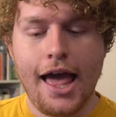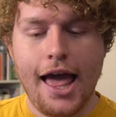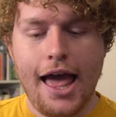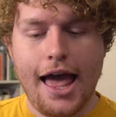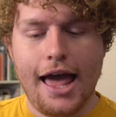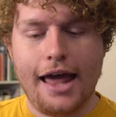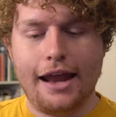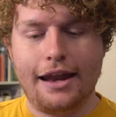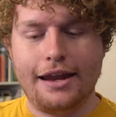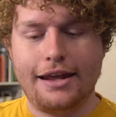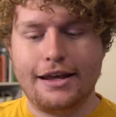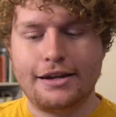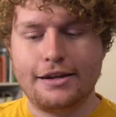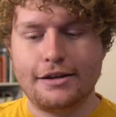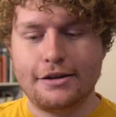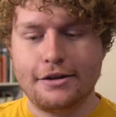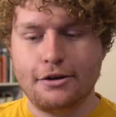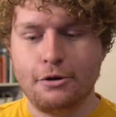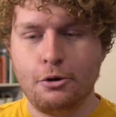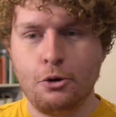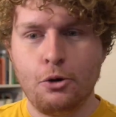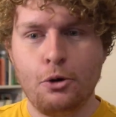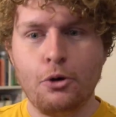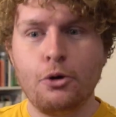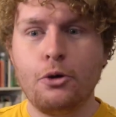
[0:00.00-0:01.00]
and then
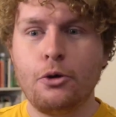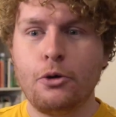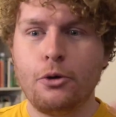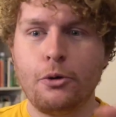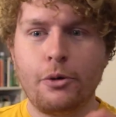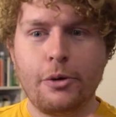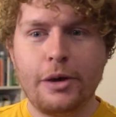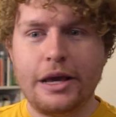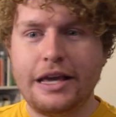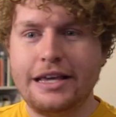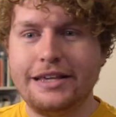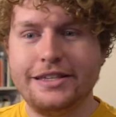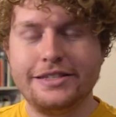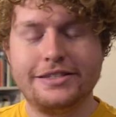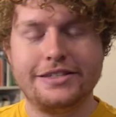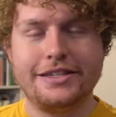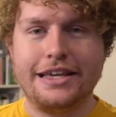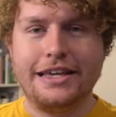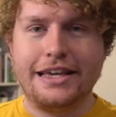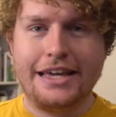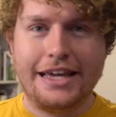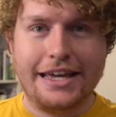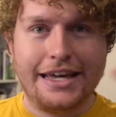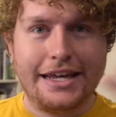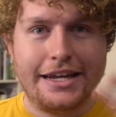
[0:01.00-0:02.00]
he's
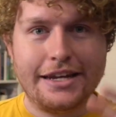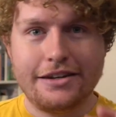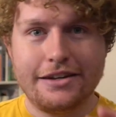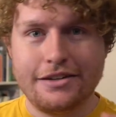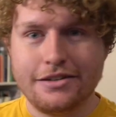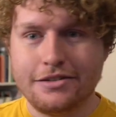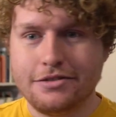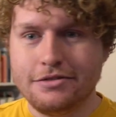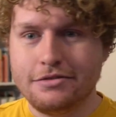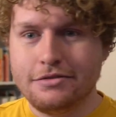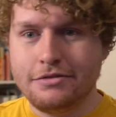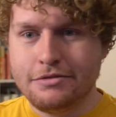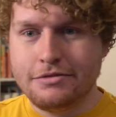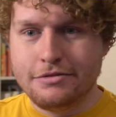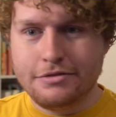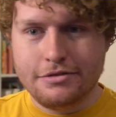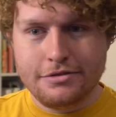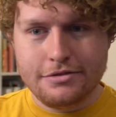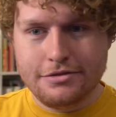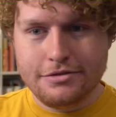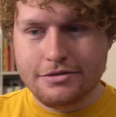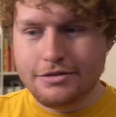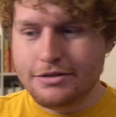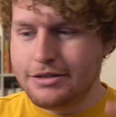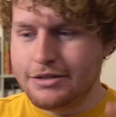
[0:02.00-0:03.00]
in
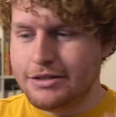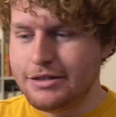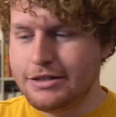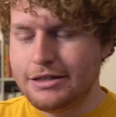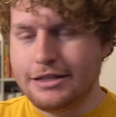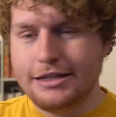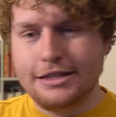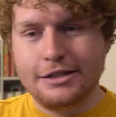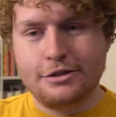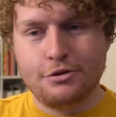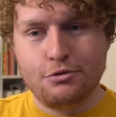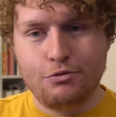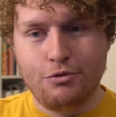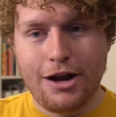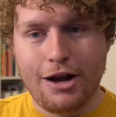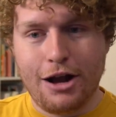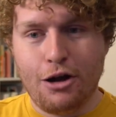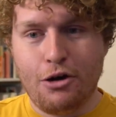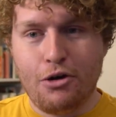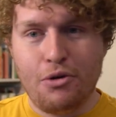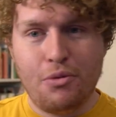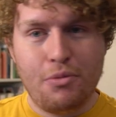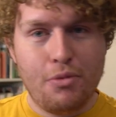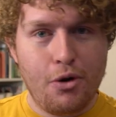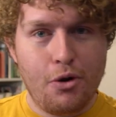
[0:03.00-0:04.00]
this
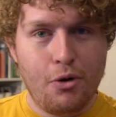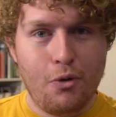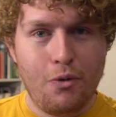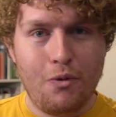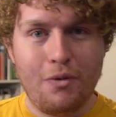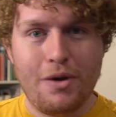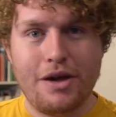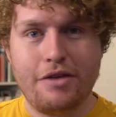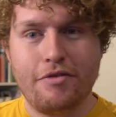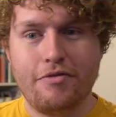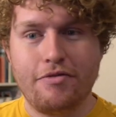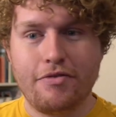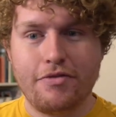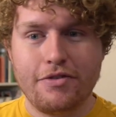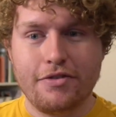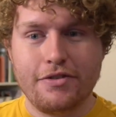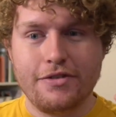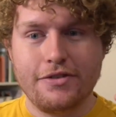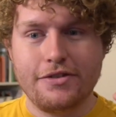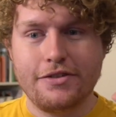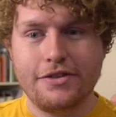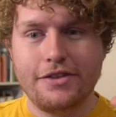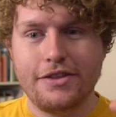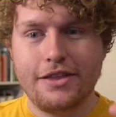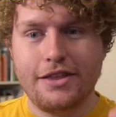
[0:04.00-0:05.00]
realm with
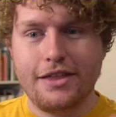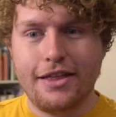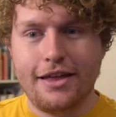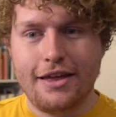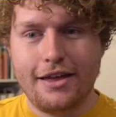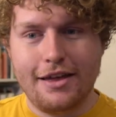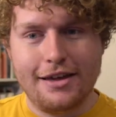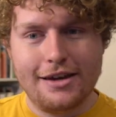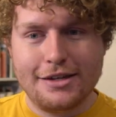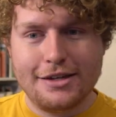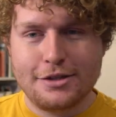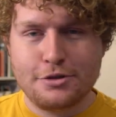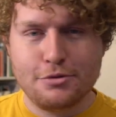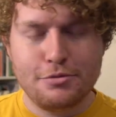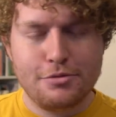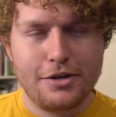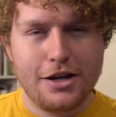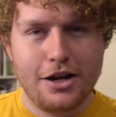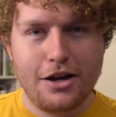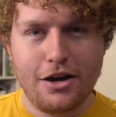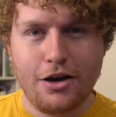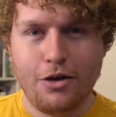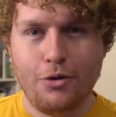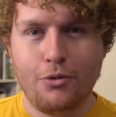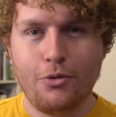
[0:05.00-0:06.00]
a little
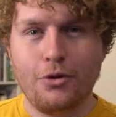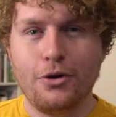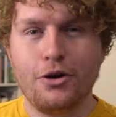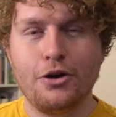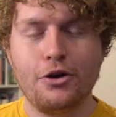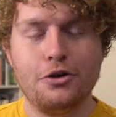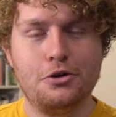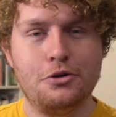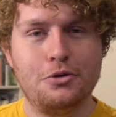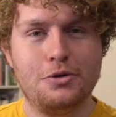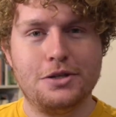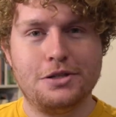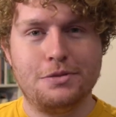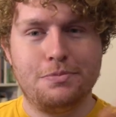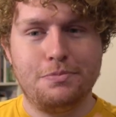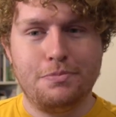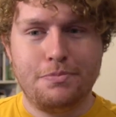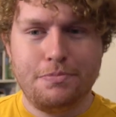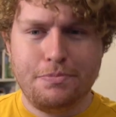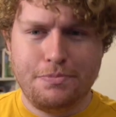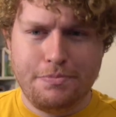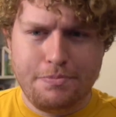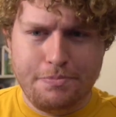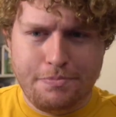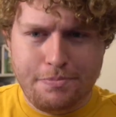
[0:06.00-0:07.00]
girl who has
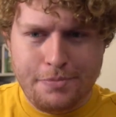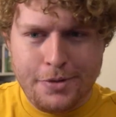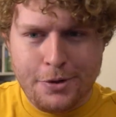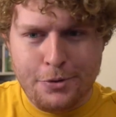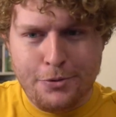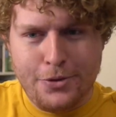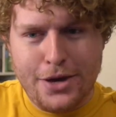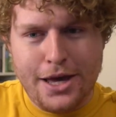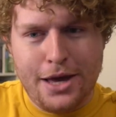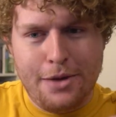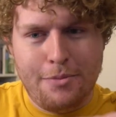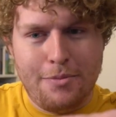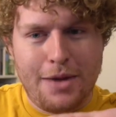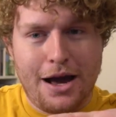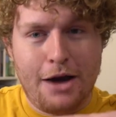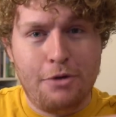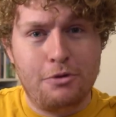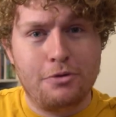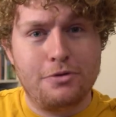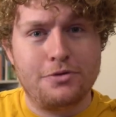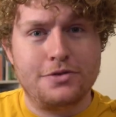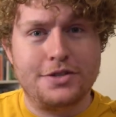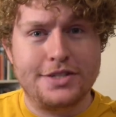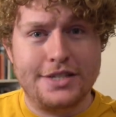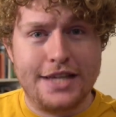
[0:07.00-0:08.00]
built him out
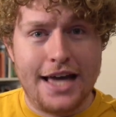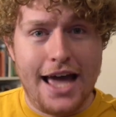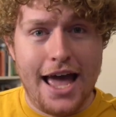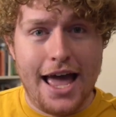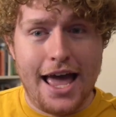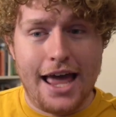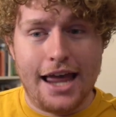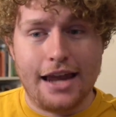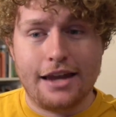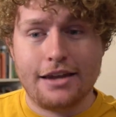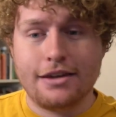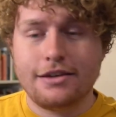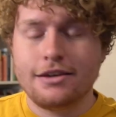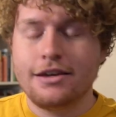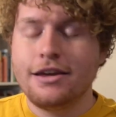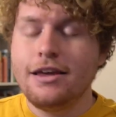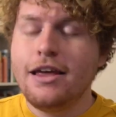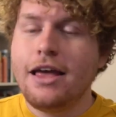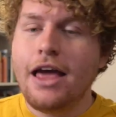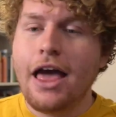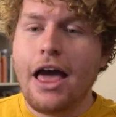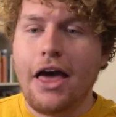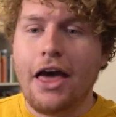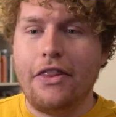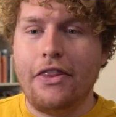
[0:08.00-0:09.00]
of sand.
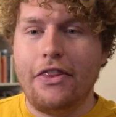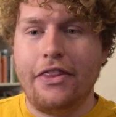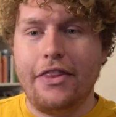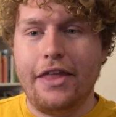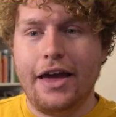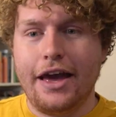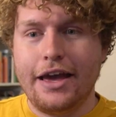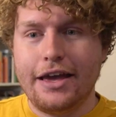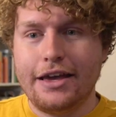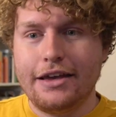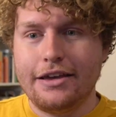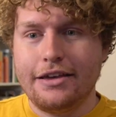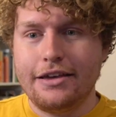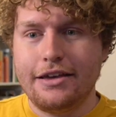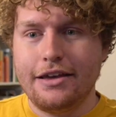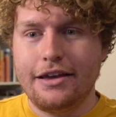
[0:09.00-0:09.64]
And that,